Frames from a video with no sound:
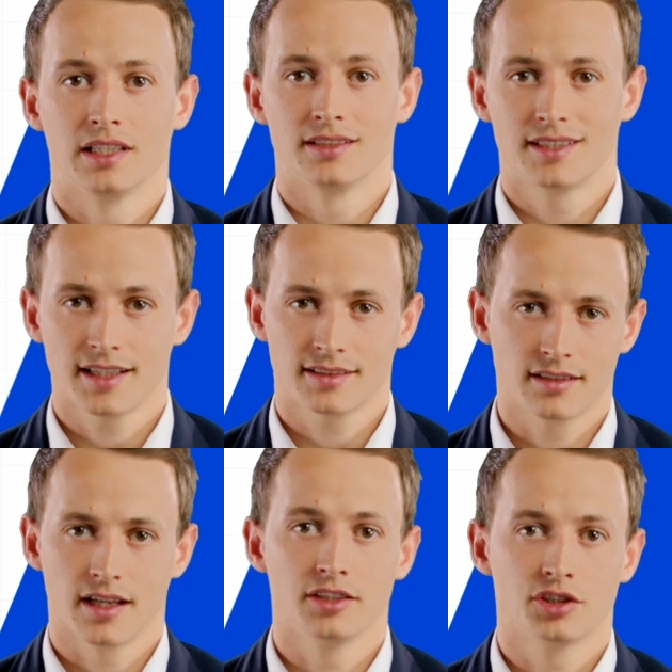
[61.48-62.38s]
be the
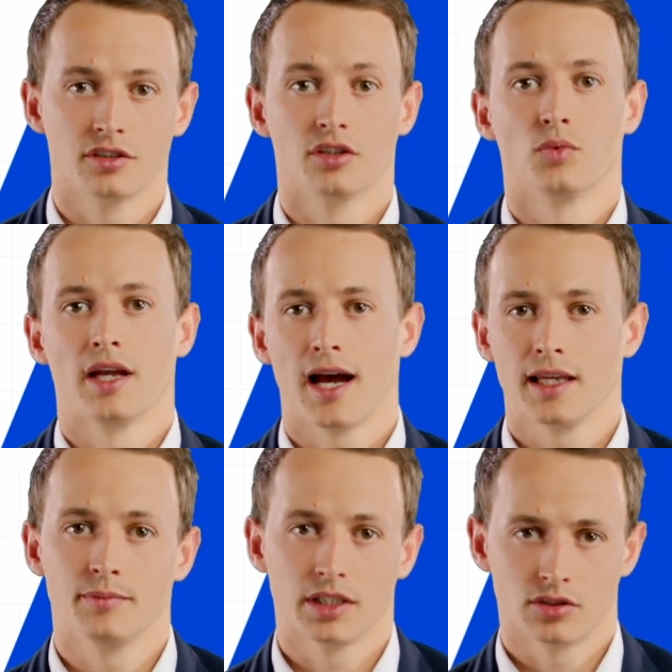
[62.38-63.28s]
destination that we're
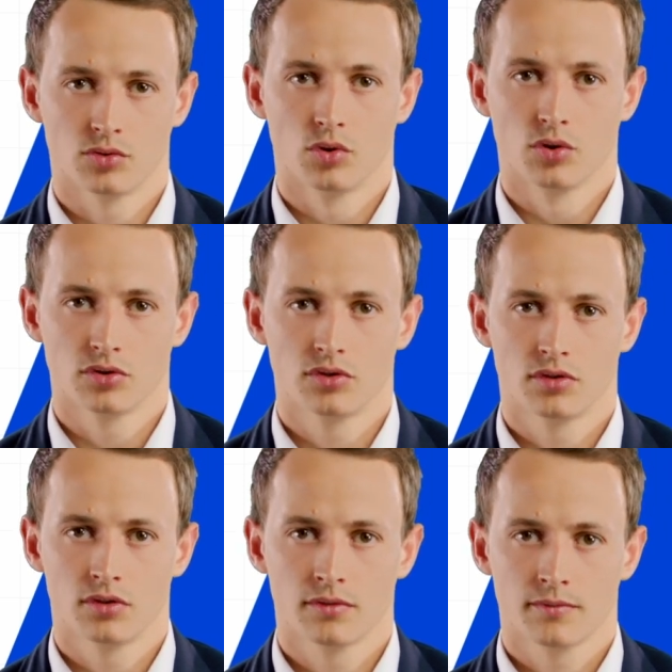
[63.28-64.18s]
aiming towards.
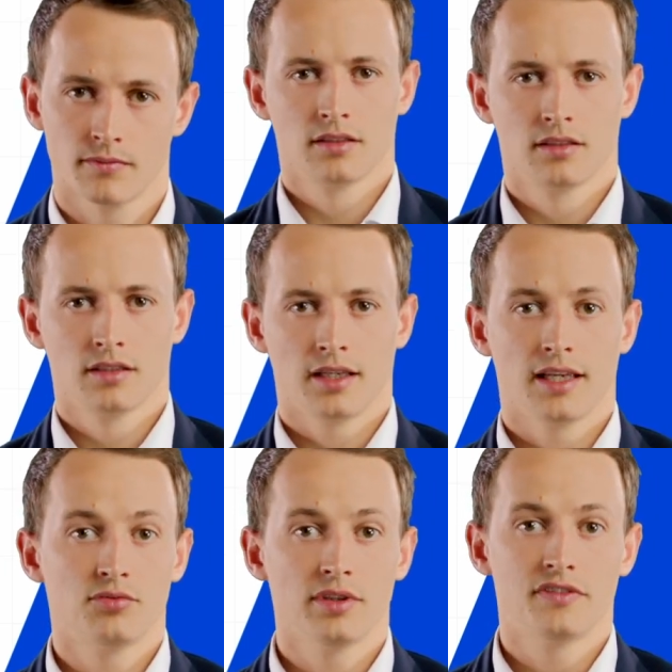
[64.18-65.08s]

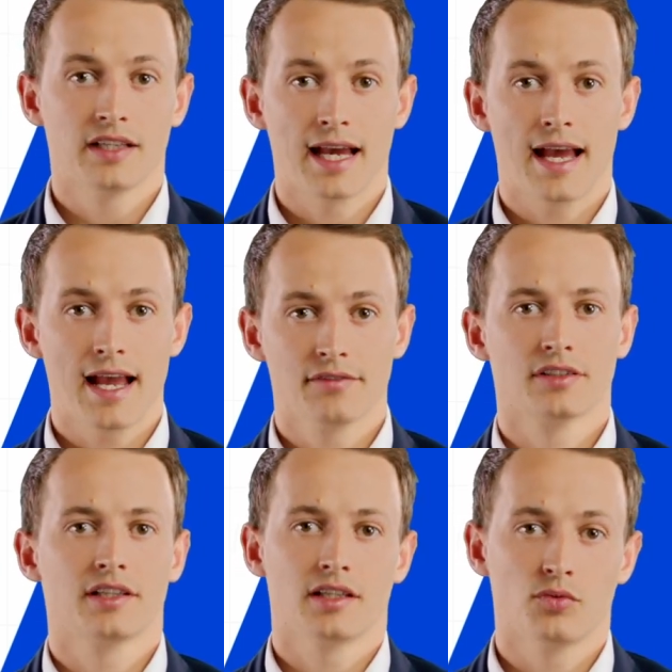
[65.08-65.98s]
If we forget
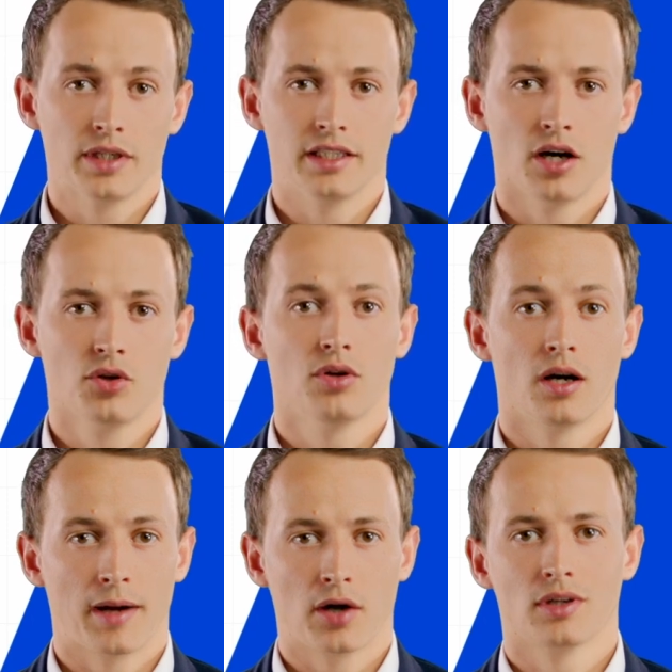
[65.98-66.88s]
everything we know
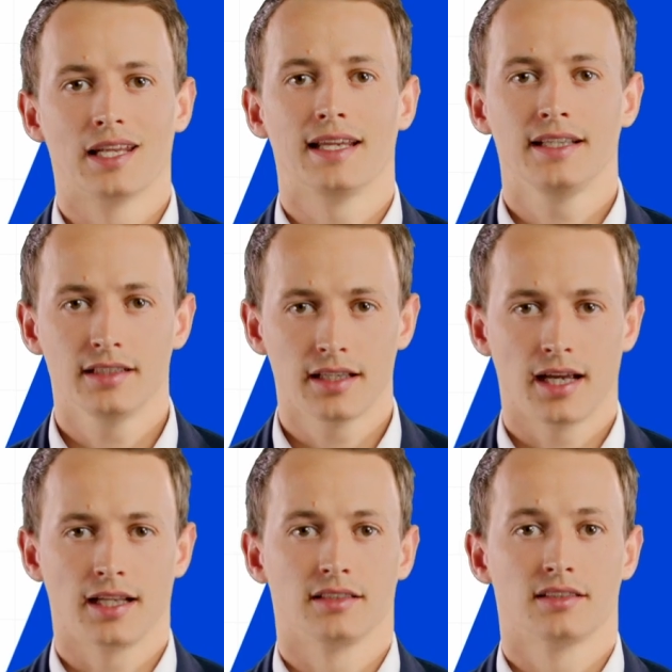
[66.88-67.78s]
about lean
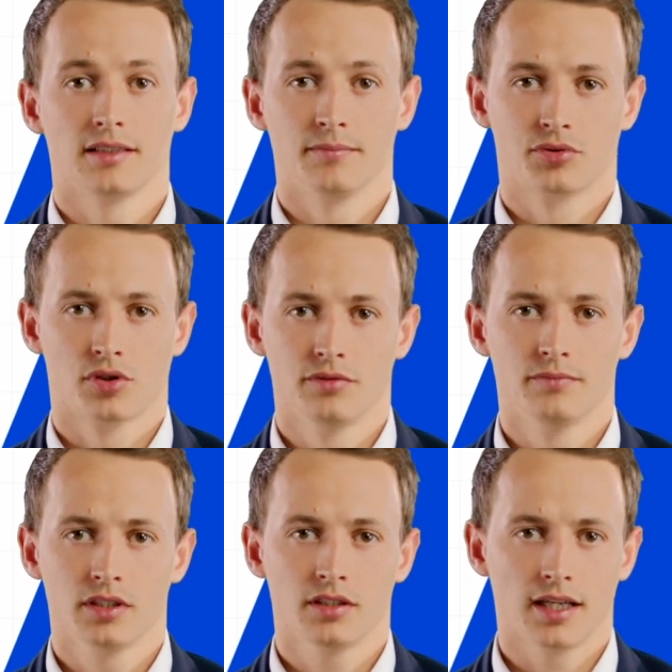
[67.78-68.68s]
and
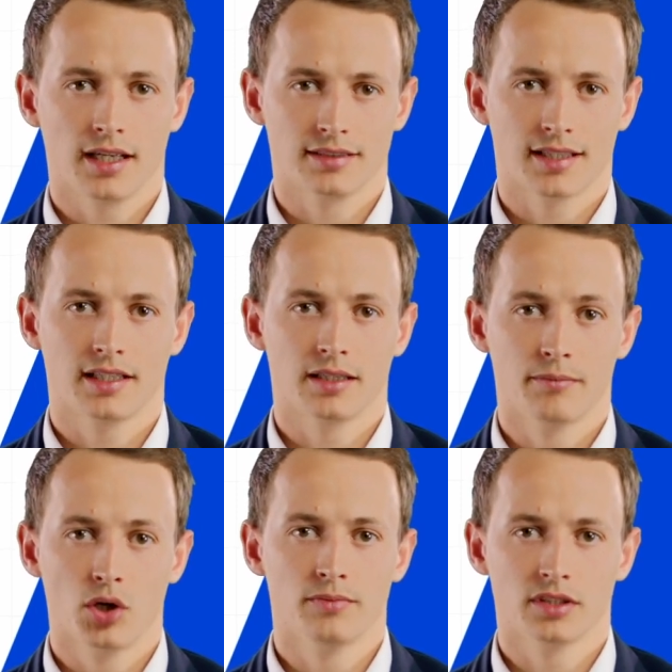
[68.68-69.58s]
improvement and take a
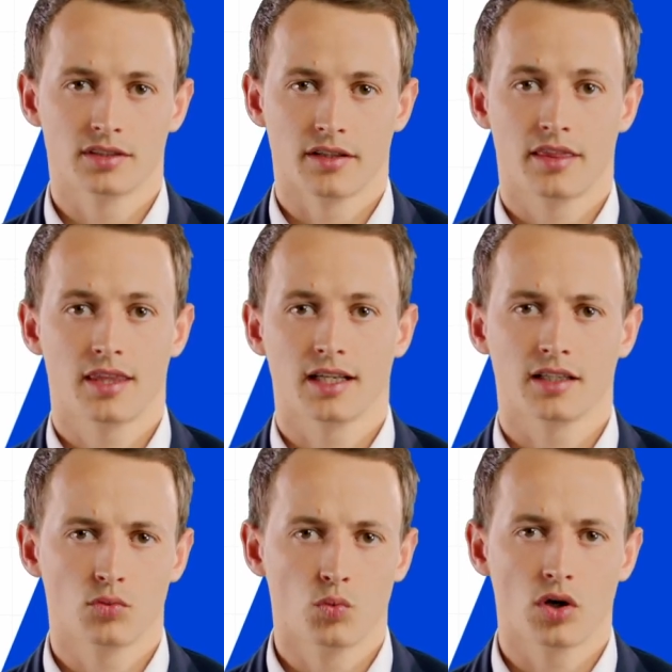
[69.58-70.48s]
moment to
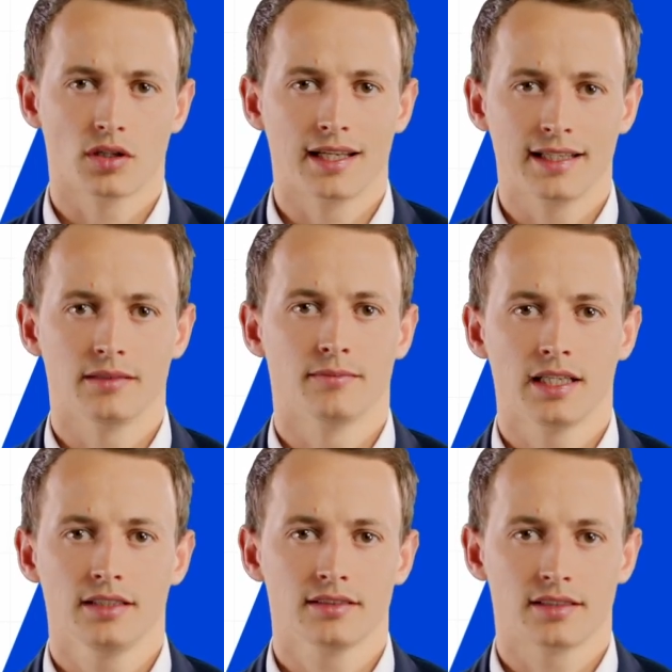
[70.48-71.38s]
think what lean
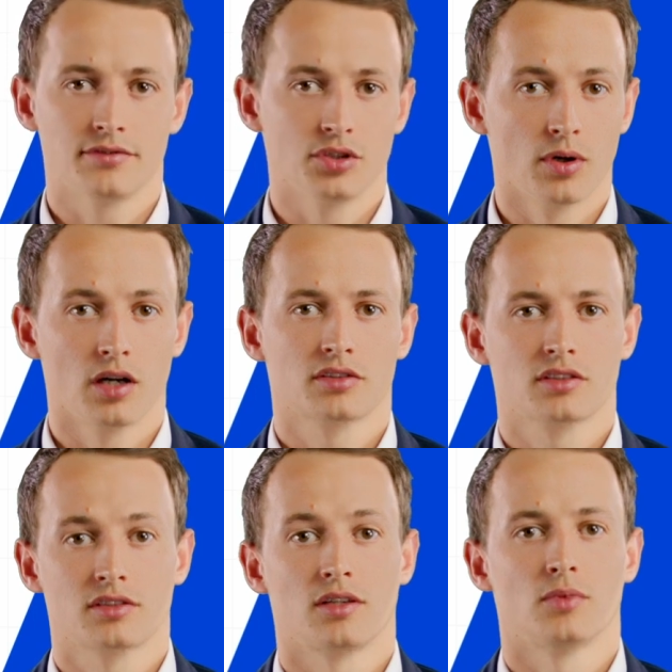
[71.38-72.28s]
means, if you ask
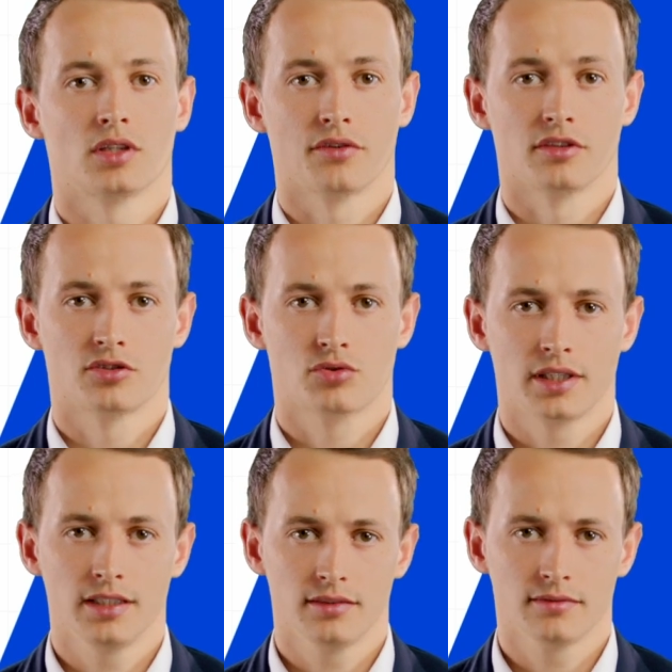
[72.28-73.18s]
someone on the
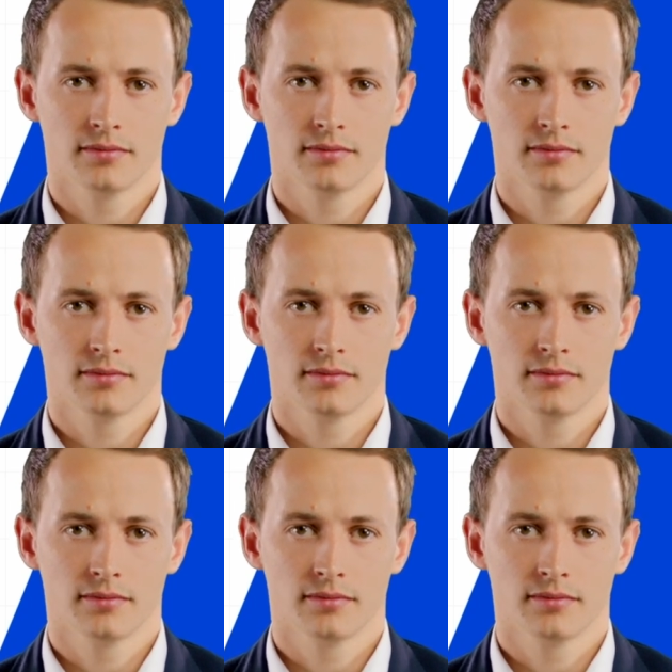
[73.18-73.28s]
street,